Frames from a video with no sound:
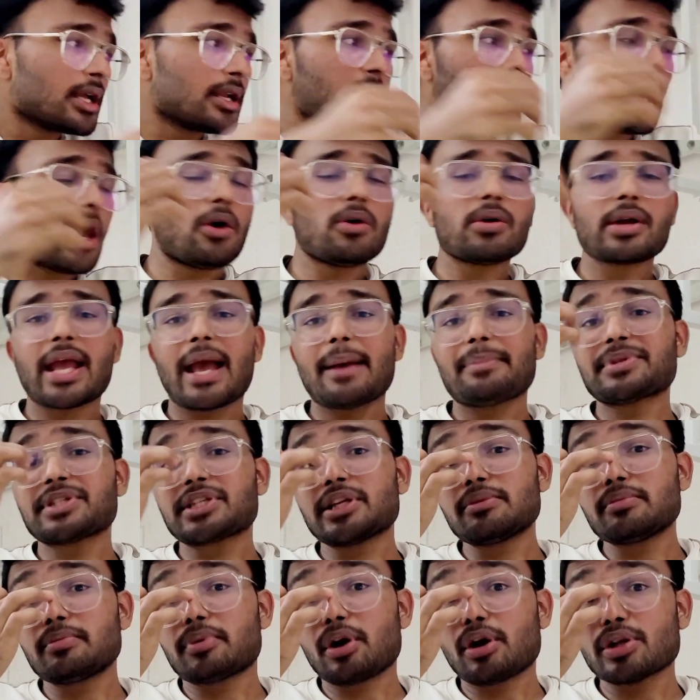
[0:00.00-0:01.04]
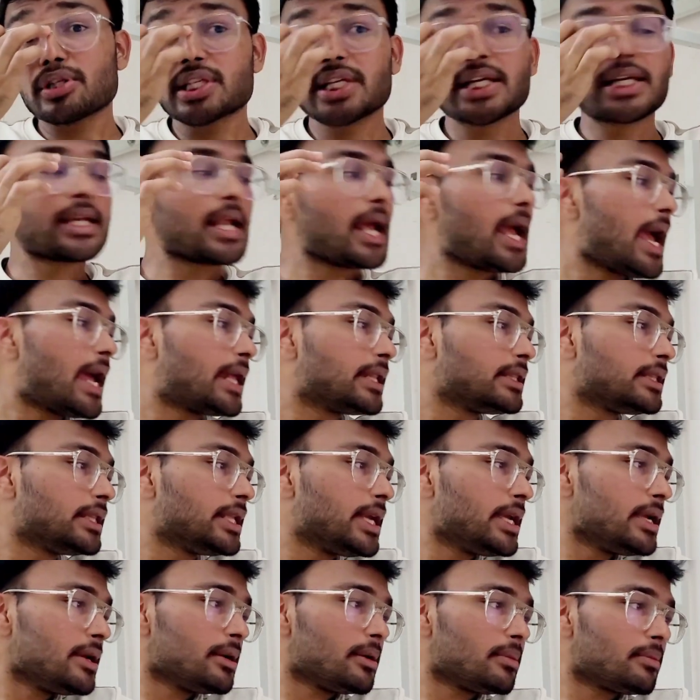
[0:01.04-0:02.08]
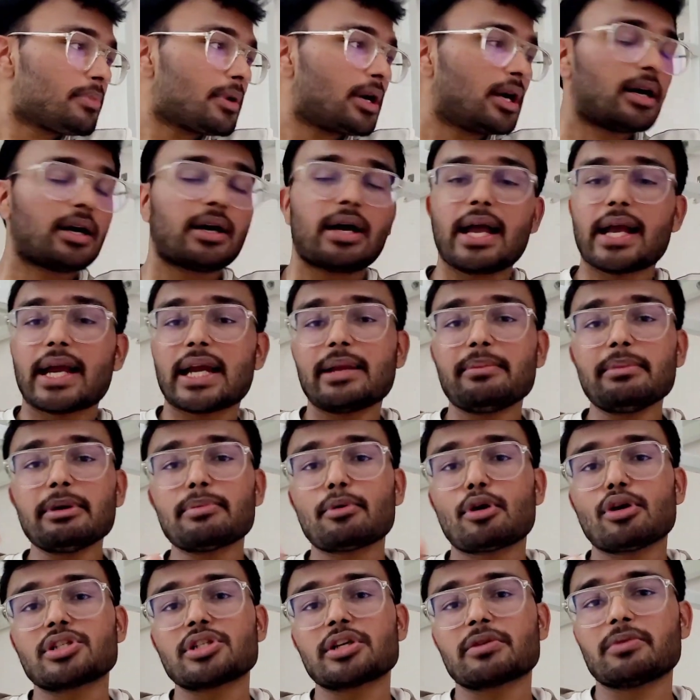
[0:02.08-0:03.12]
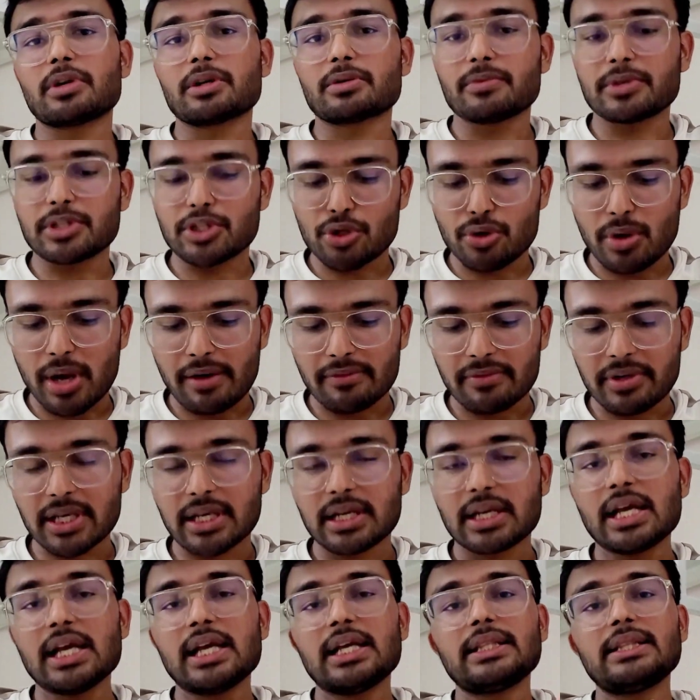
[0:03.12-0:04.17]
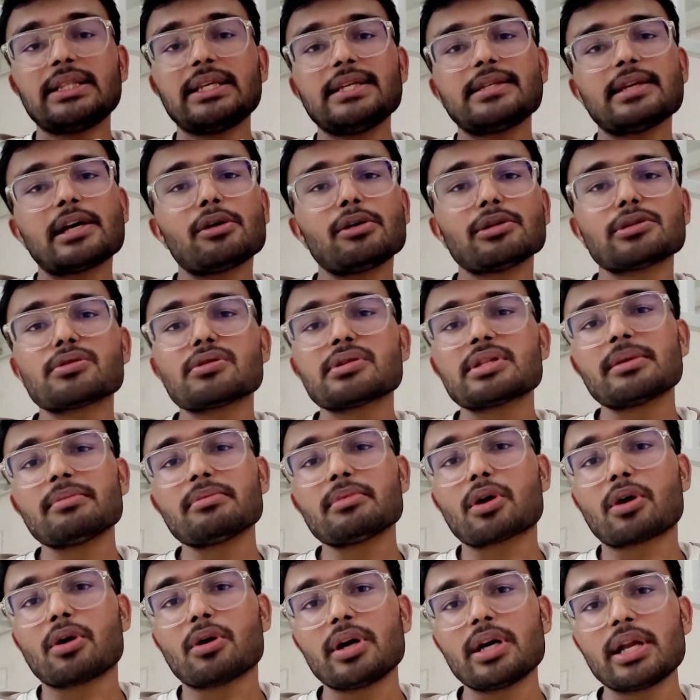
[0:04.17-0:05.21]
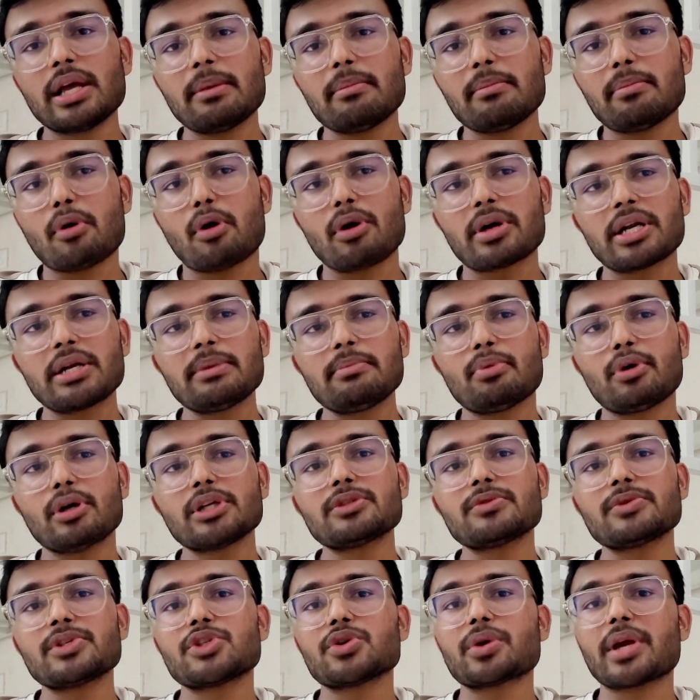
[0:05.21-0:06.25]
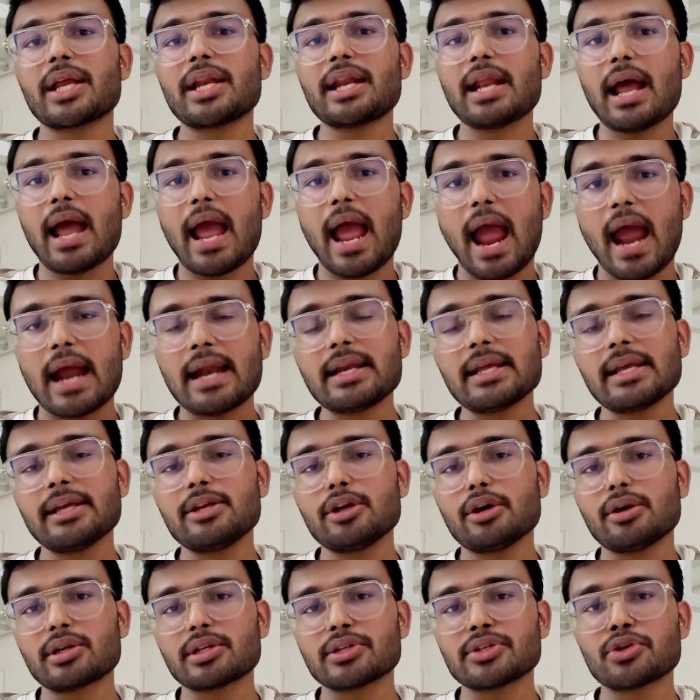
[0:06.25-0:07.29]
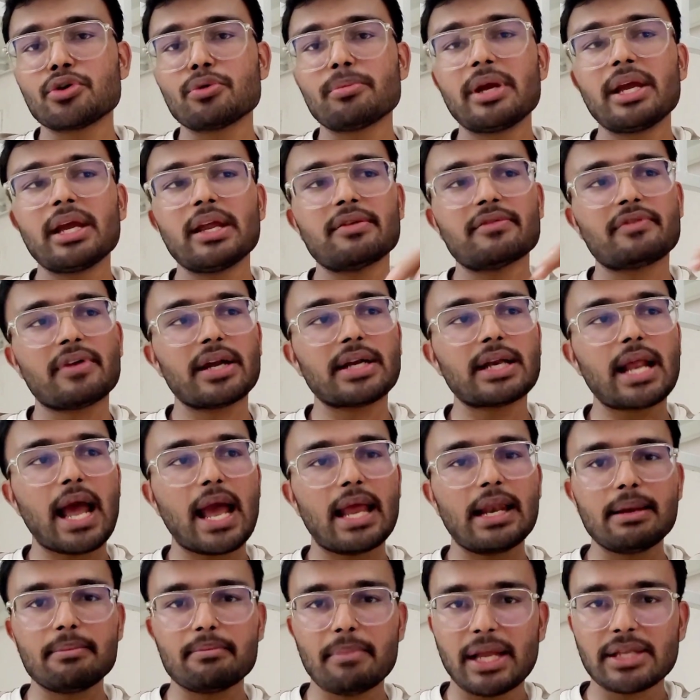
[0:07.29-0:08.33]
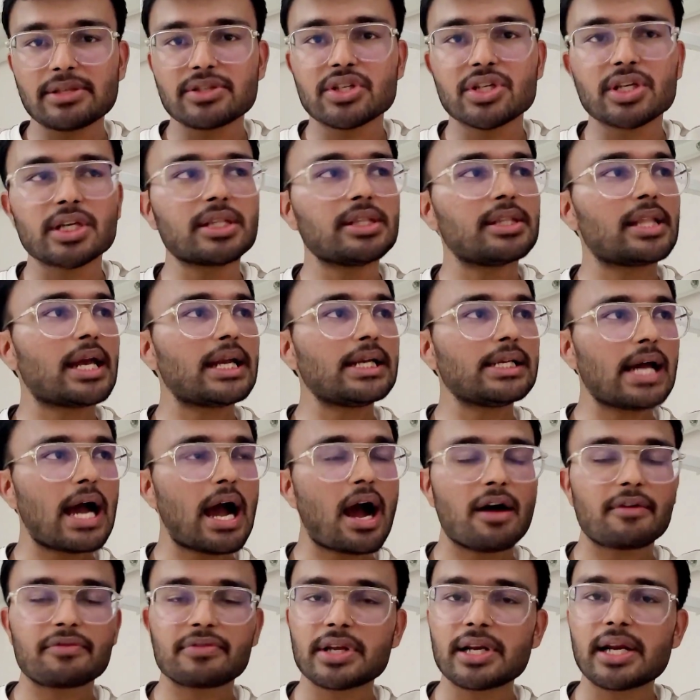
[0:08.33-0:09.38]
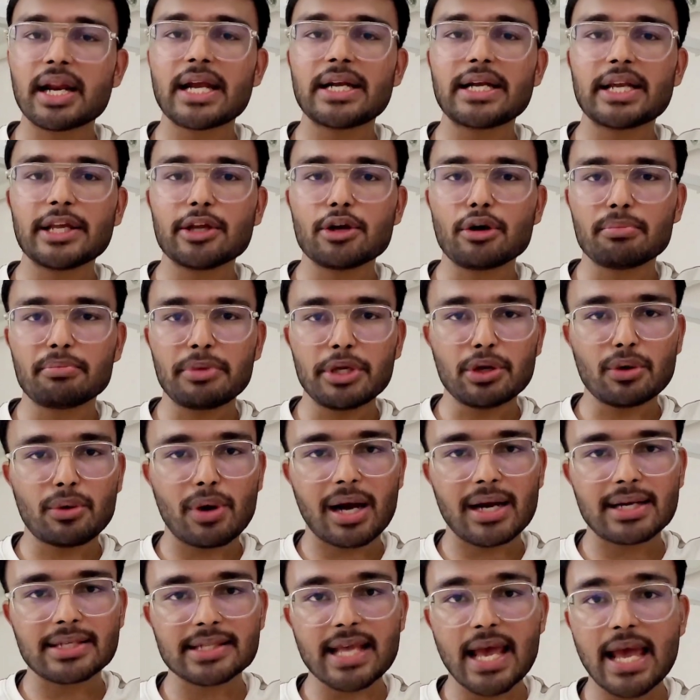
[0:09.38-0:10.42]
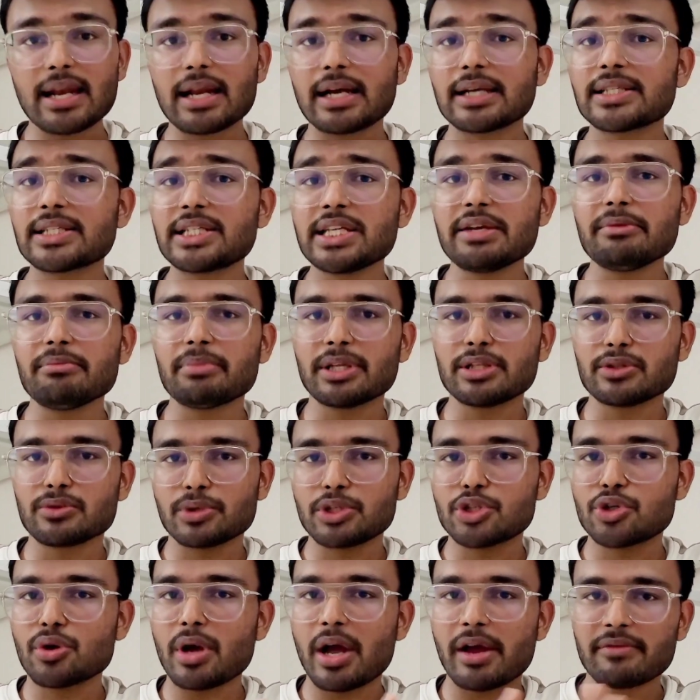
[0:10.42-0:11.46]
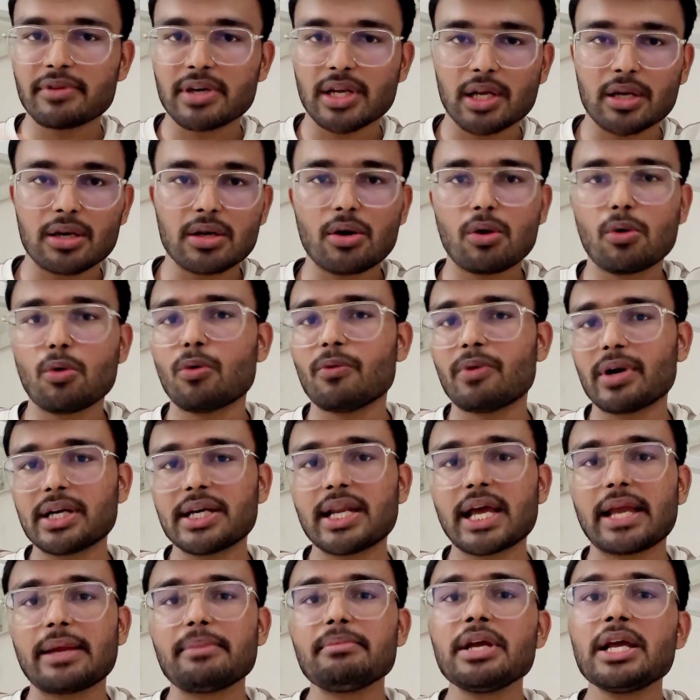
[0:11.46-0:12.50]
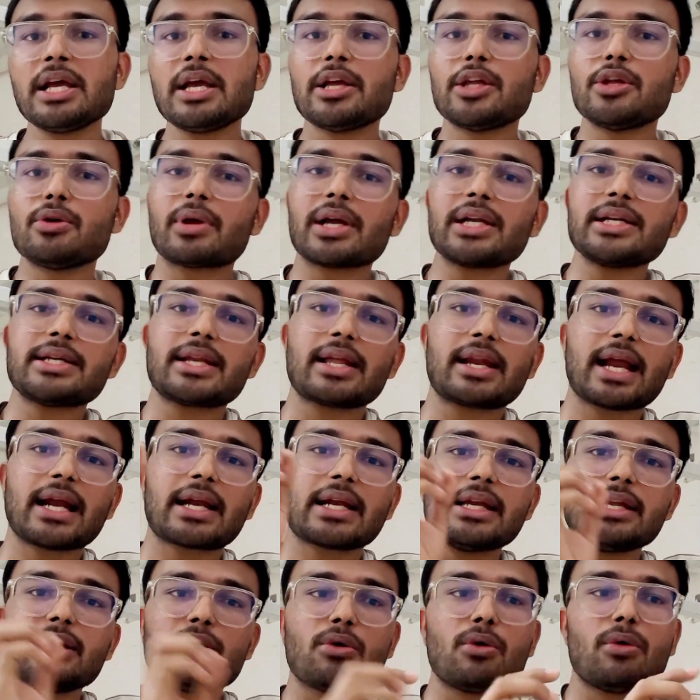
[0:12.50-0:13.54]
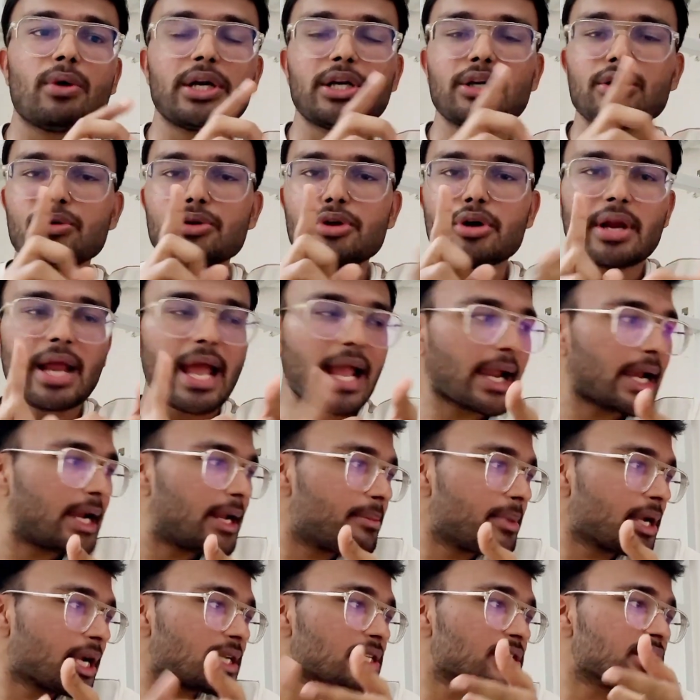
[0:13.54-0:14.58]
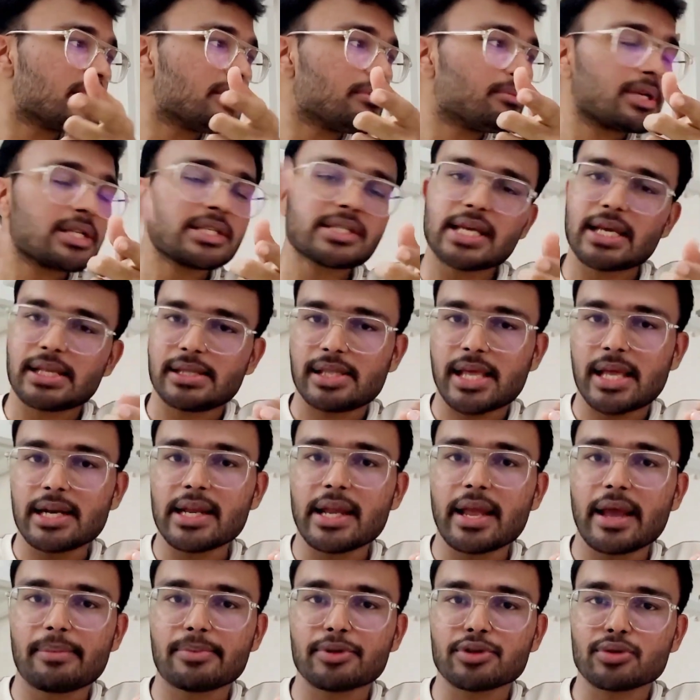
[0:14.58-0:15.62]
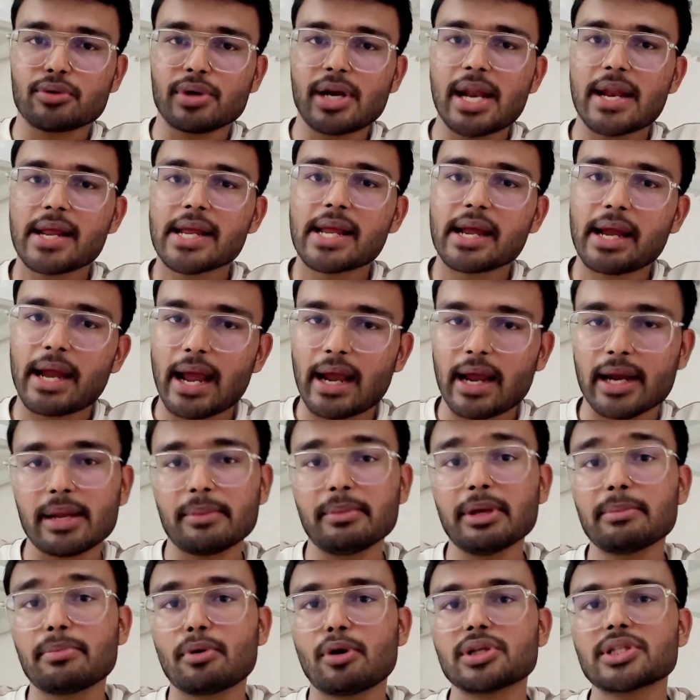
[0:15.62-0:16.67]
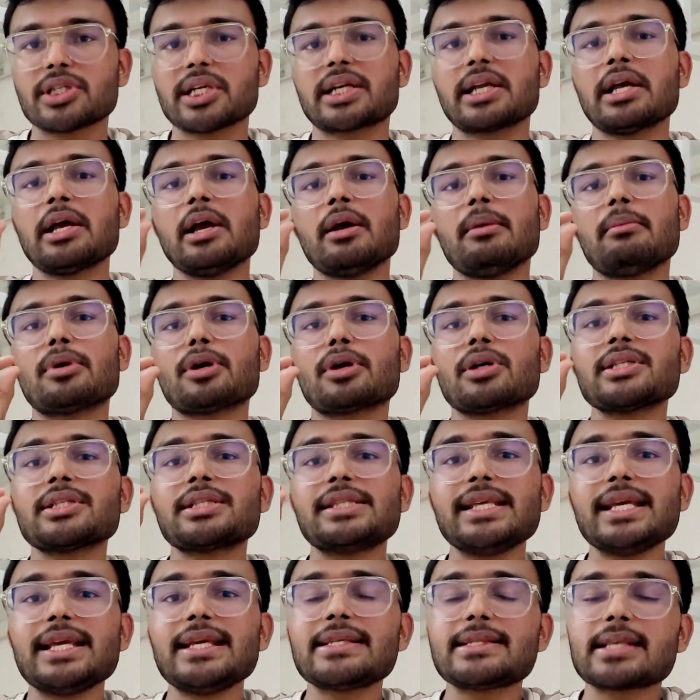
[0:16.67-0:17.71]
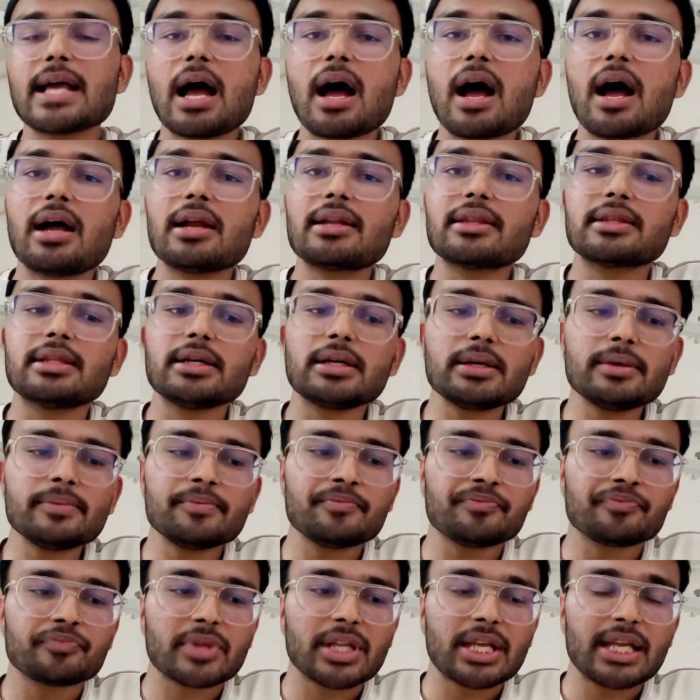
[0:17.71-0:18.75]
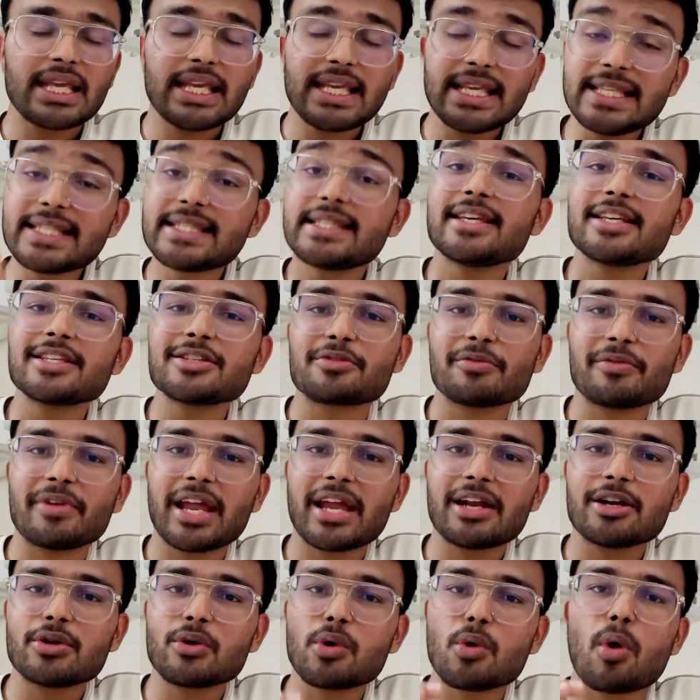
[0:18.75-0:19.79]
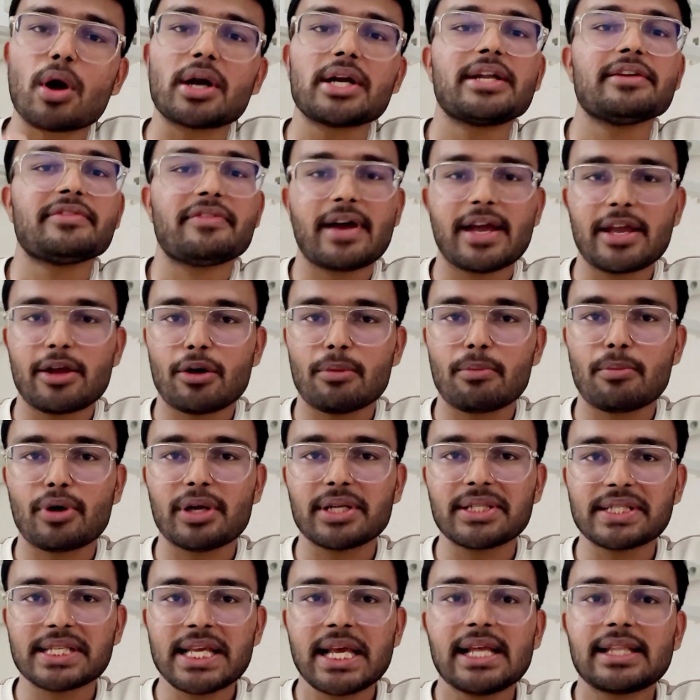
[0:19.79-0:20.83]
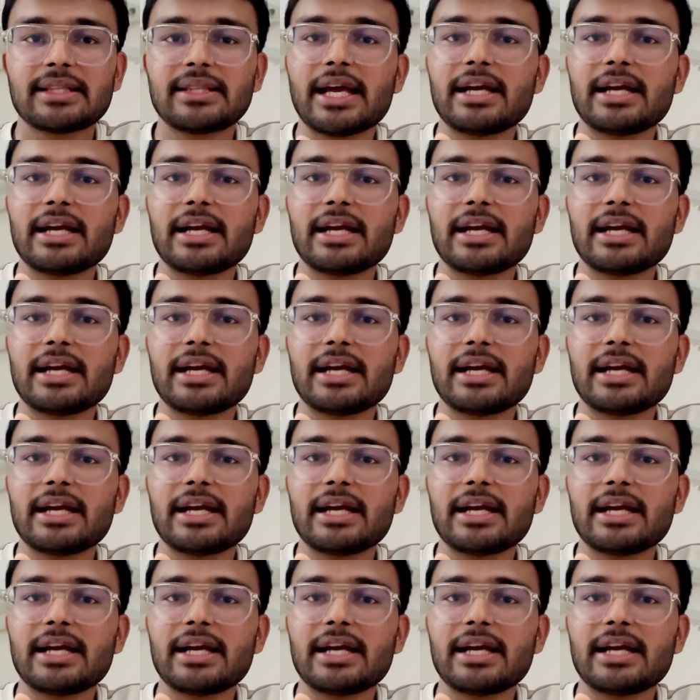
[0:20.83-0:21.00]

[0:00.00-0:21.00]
Now Capstone project and the academic project work which you have done, these are also some good important points which you can add in your resume. In fact, I'll mention that after writing your PORs and achievements which you have done over time, you can directly go into your academic achievements and then Capstone and academic project, because these are the easiest way to quantify your points.